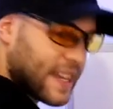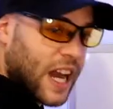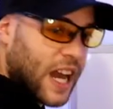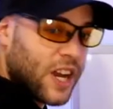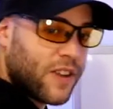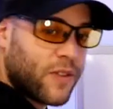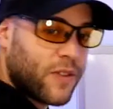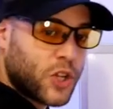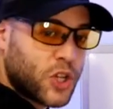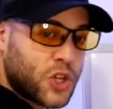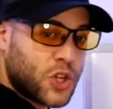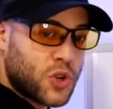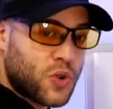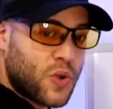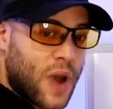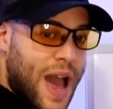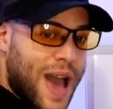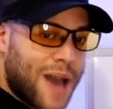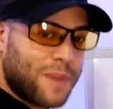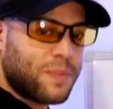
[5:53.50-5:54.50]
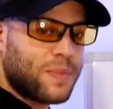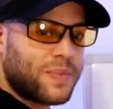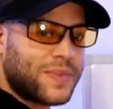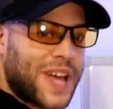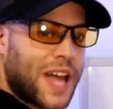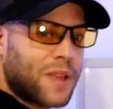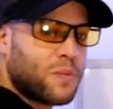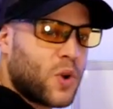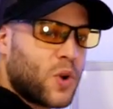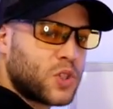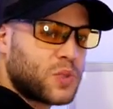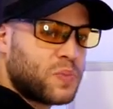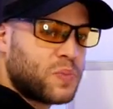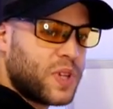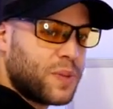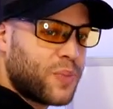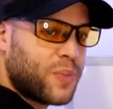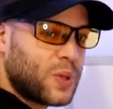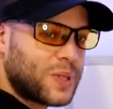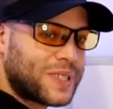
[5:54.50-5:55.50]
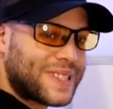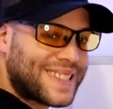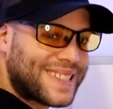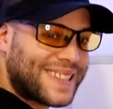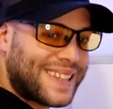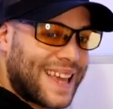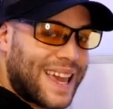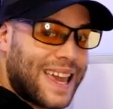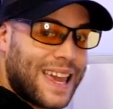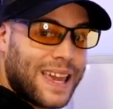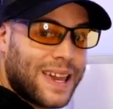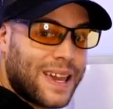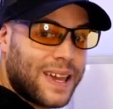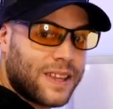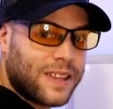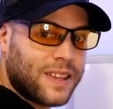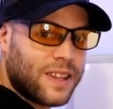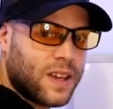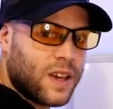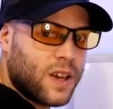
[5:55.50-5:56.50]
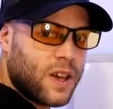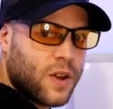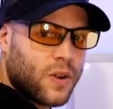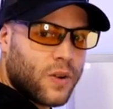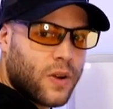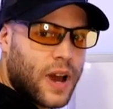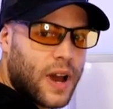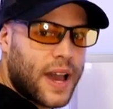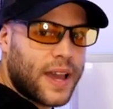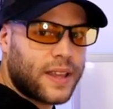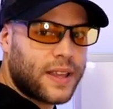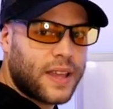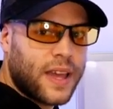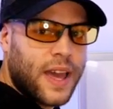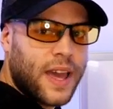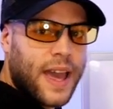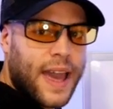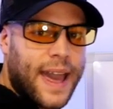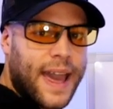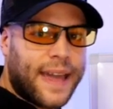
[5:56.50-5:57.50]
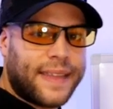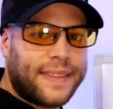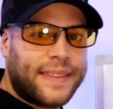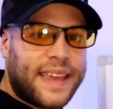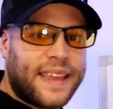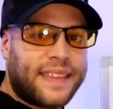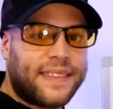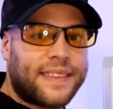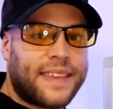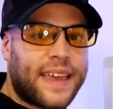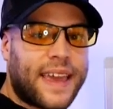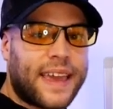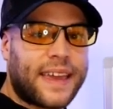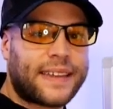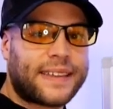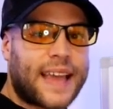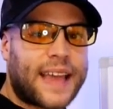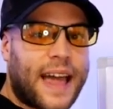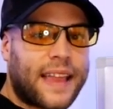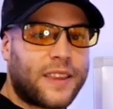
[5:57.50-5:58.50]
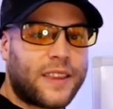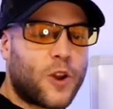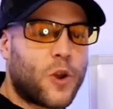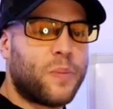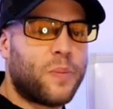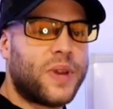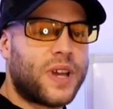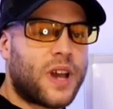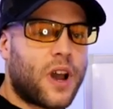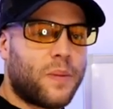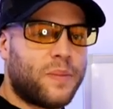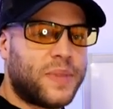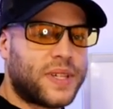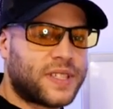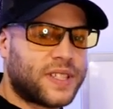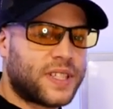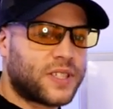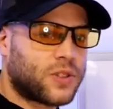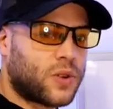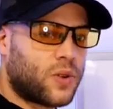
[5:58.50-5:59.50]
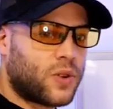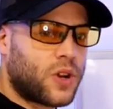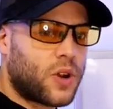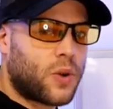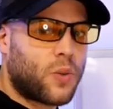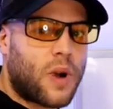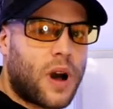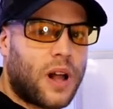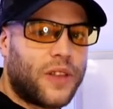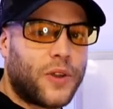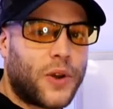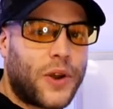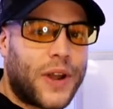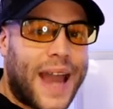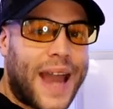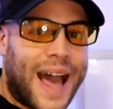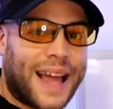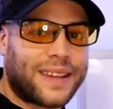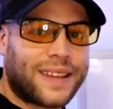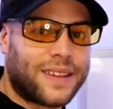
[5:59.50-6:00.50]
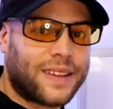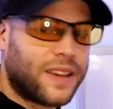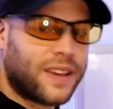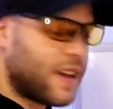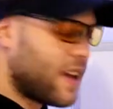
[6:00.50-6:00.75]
kind of a trap that most people stay in, right? And they think that they're a business owner while they're not.